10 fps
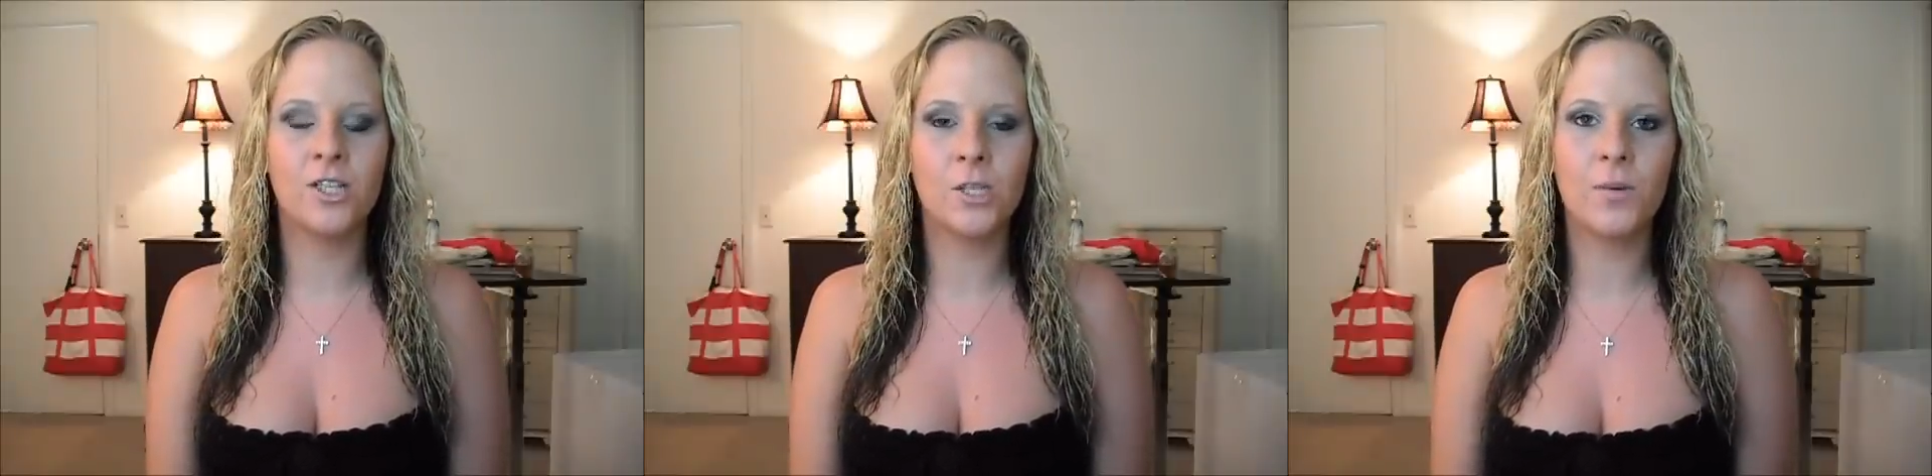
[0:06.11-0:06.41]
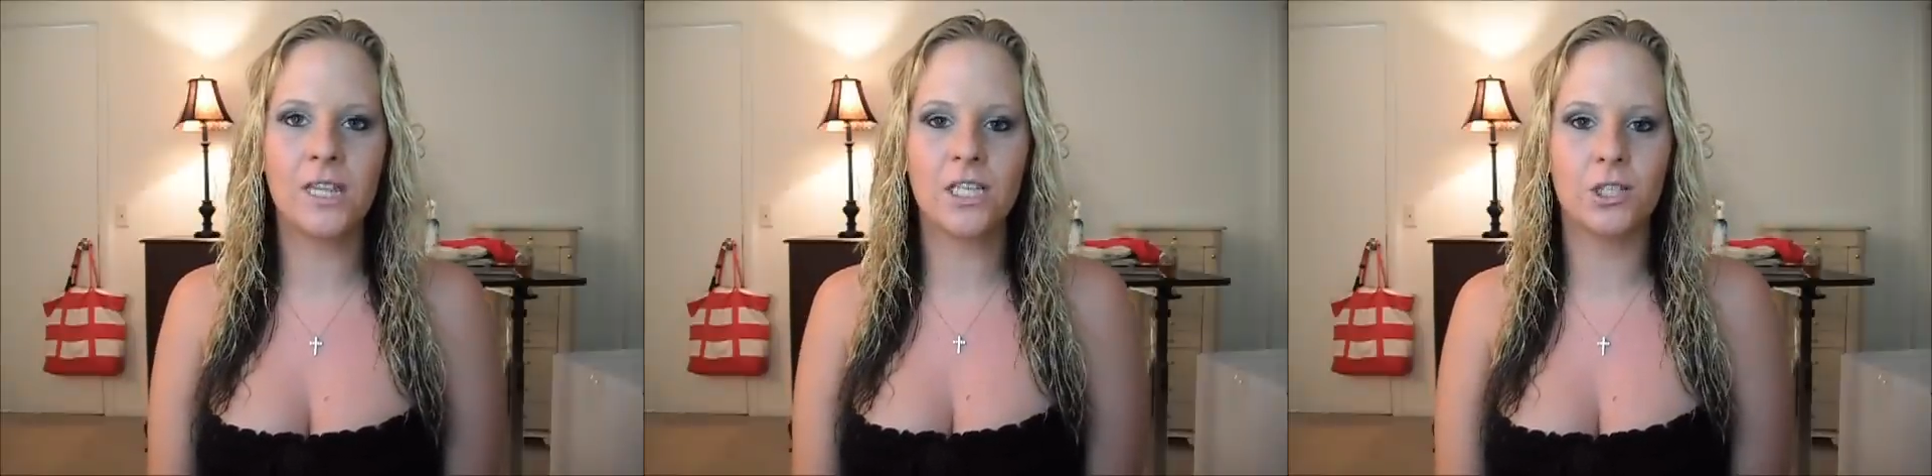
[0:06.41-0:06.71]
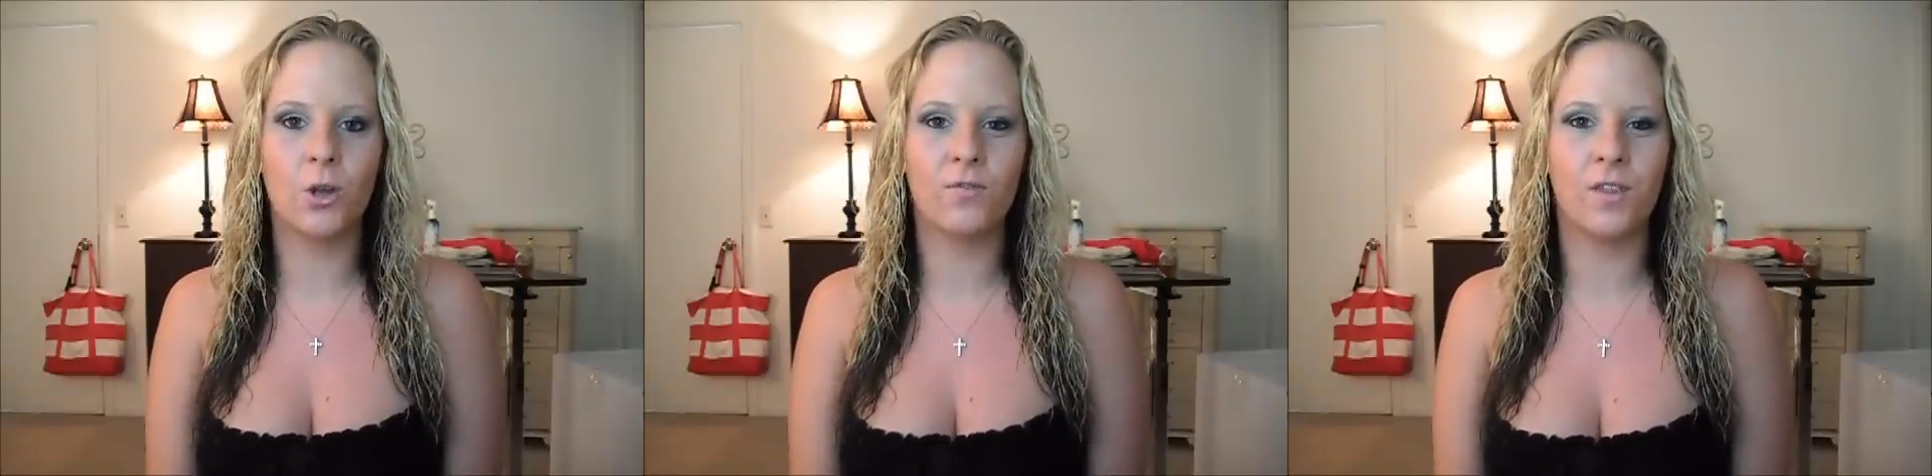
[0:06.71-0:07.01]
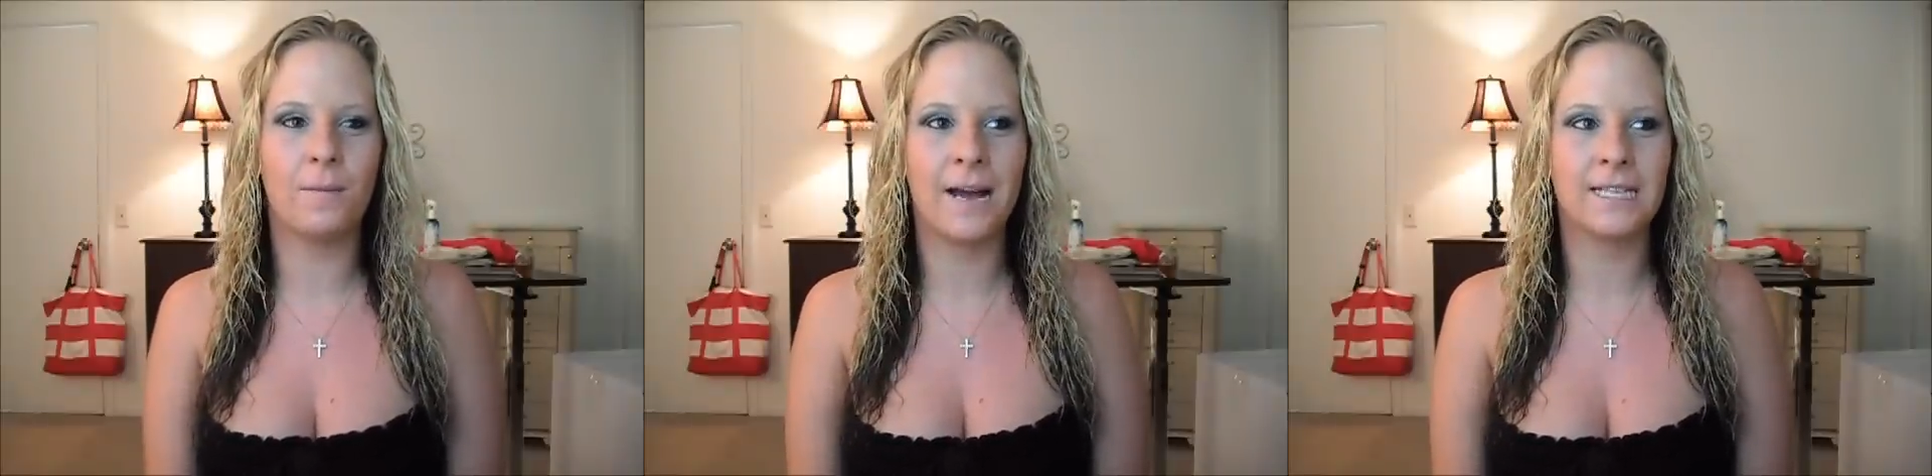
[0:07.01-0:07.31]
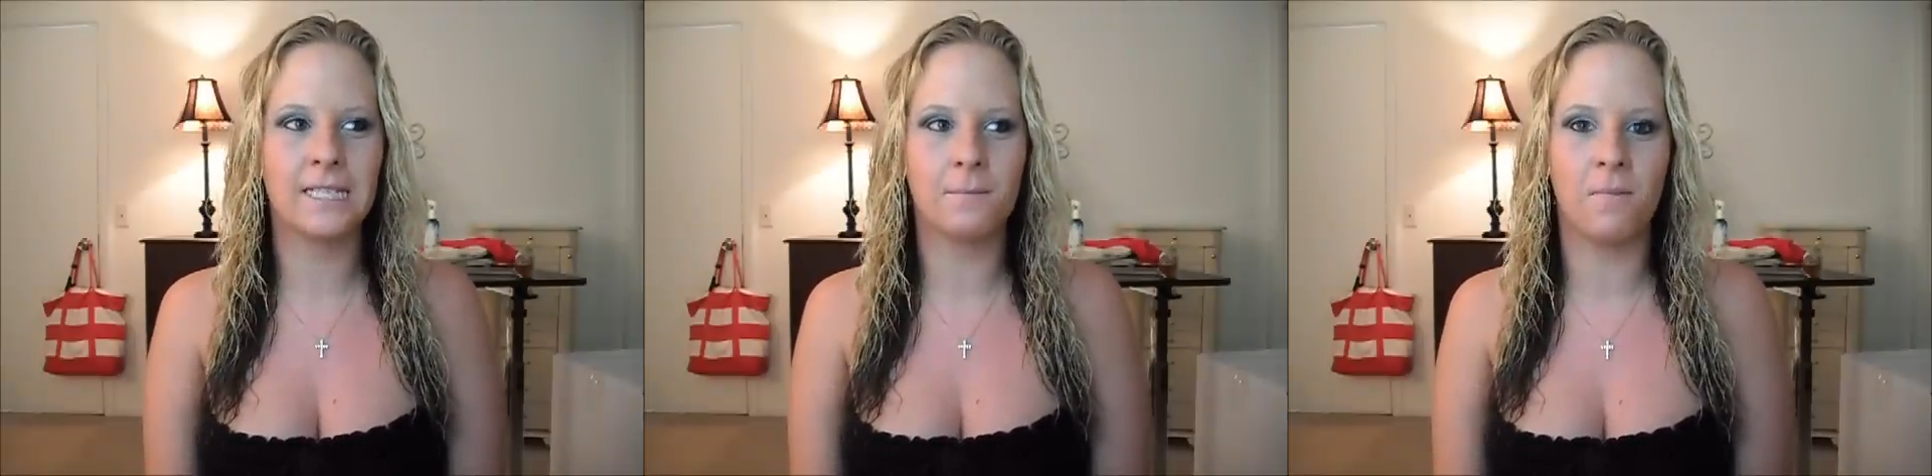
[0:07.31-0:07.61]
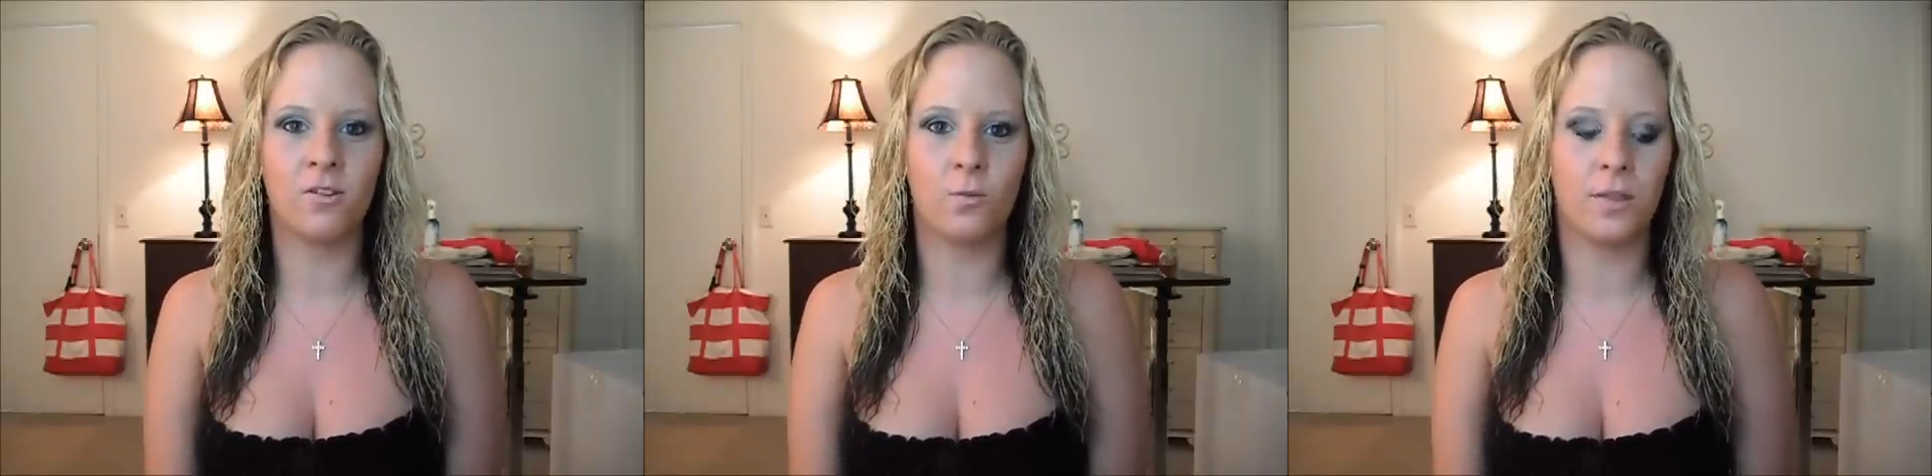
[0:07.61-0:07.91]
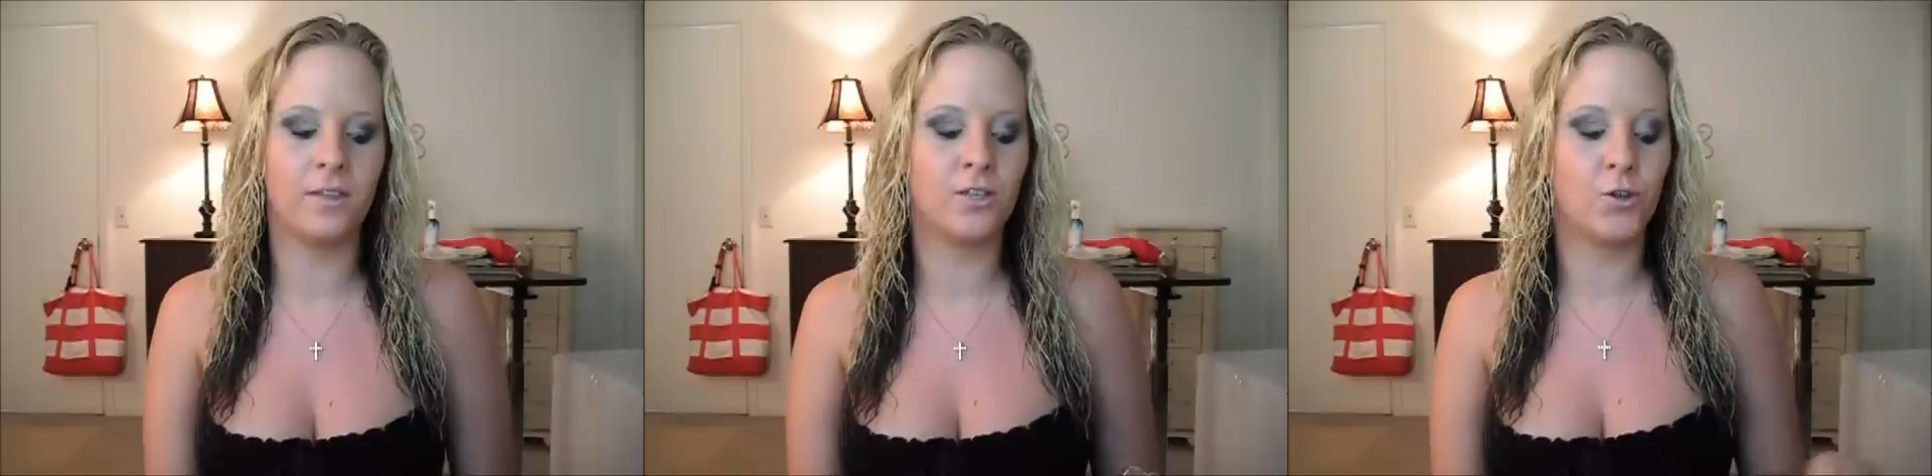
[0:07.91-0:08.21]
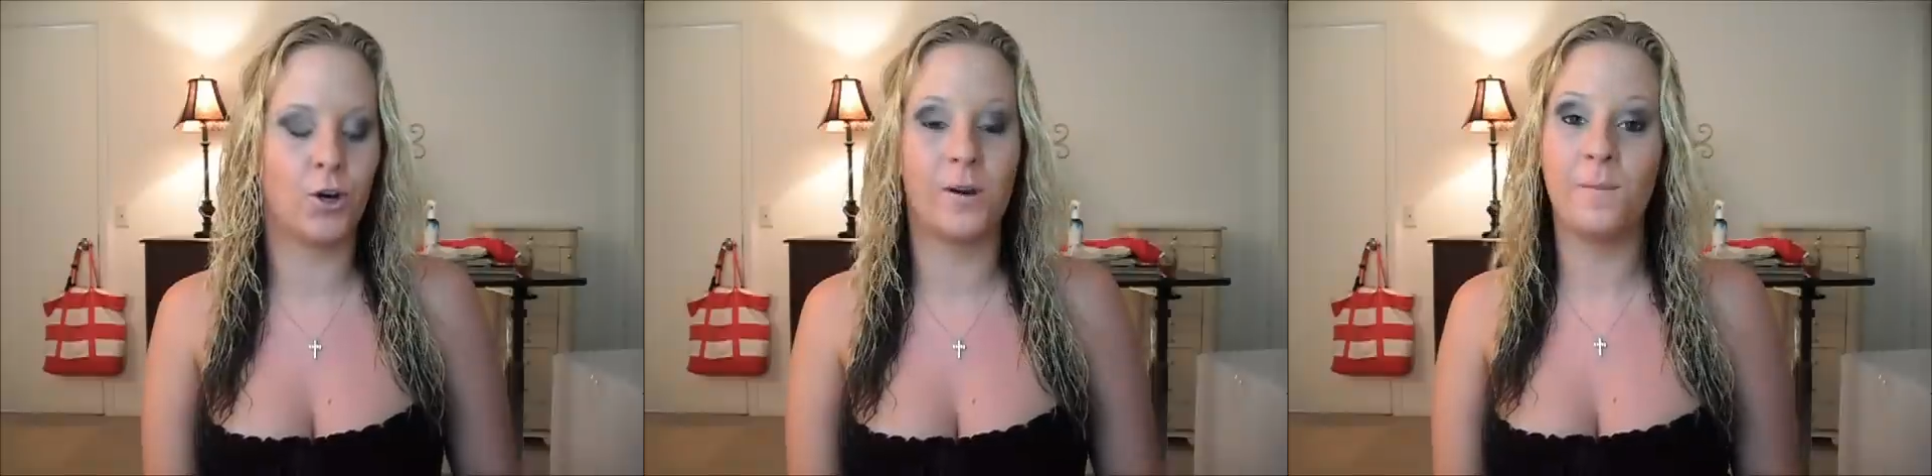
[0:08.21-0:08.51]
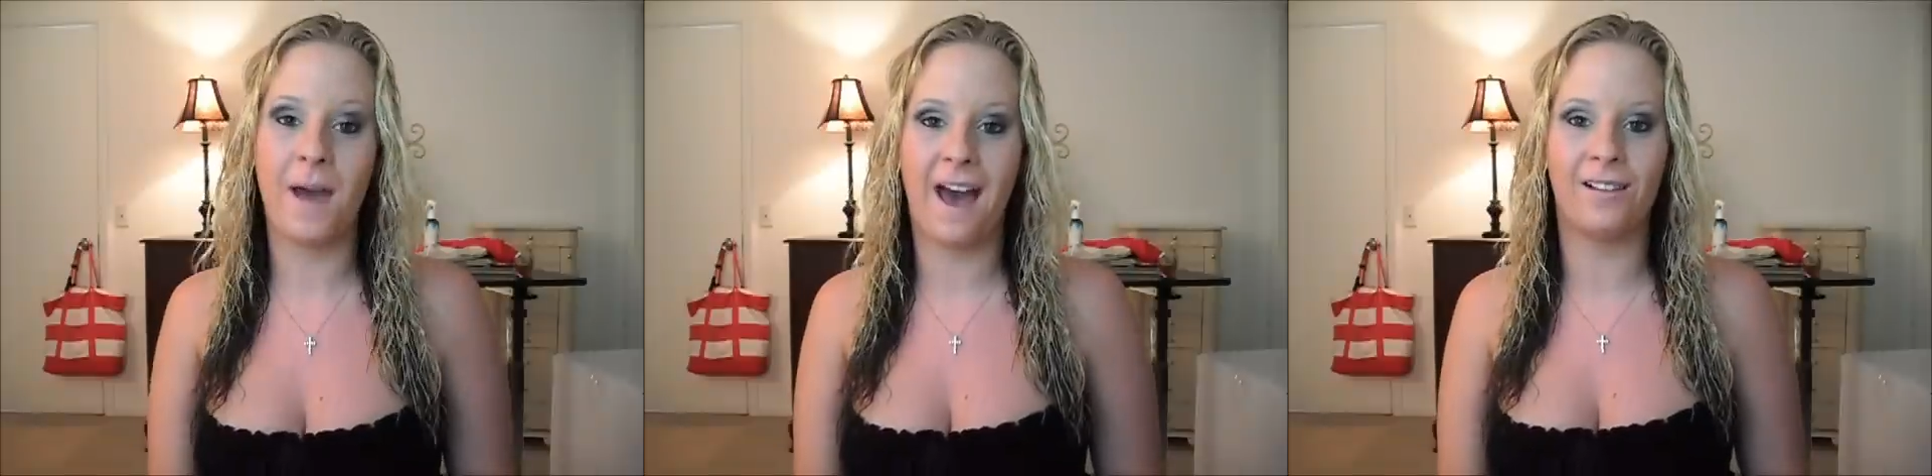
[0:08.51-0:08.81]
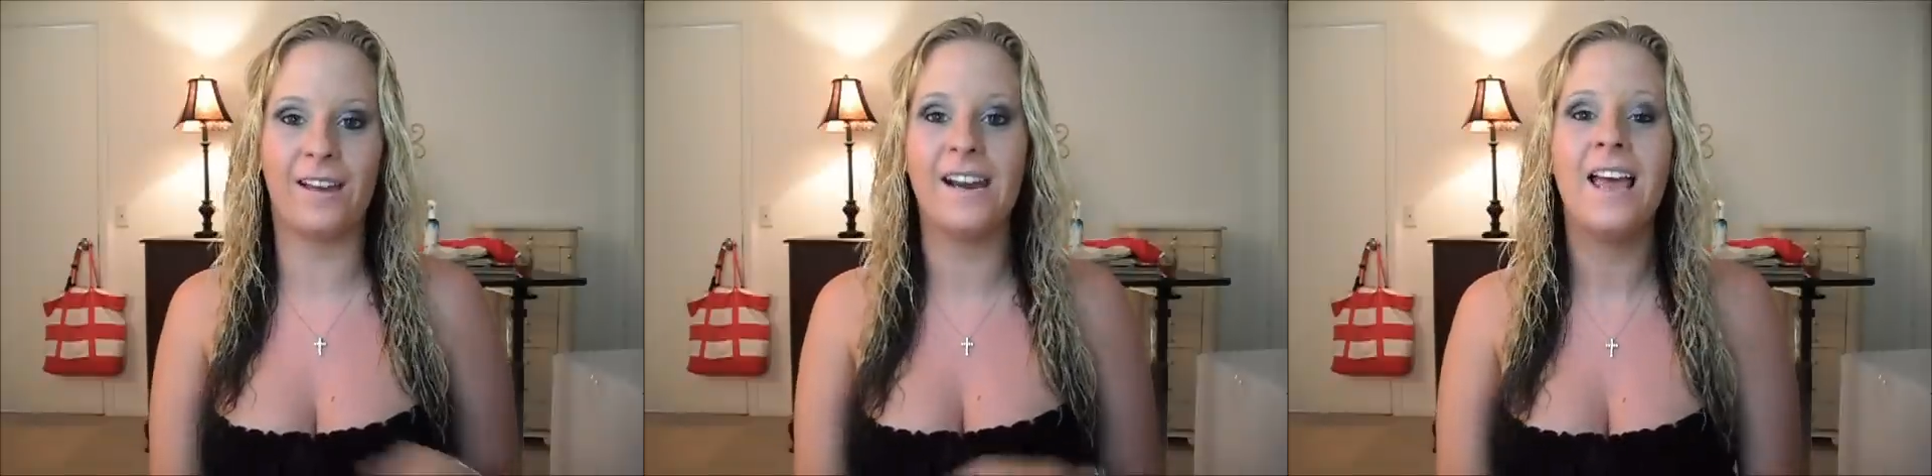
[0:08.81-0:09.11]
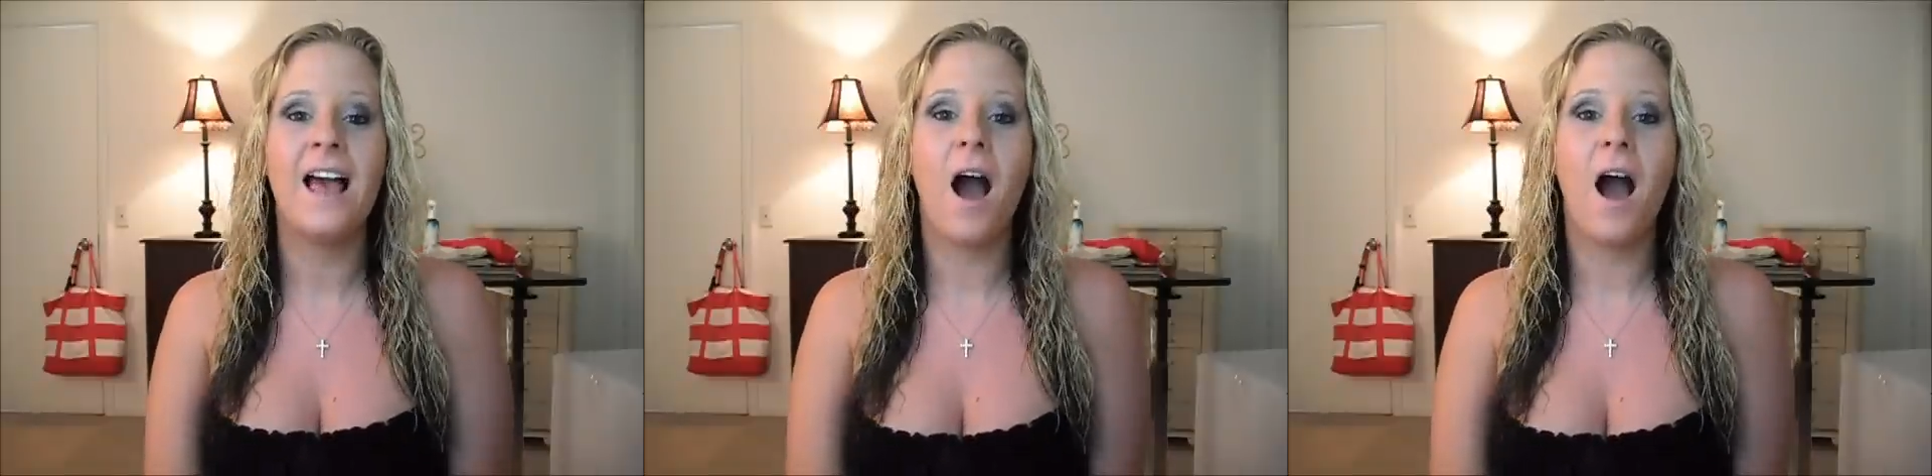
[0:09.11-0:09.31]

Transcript: doing this look for the past like month with this certain palette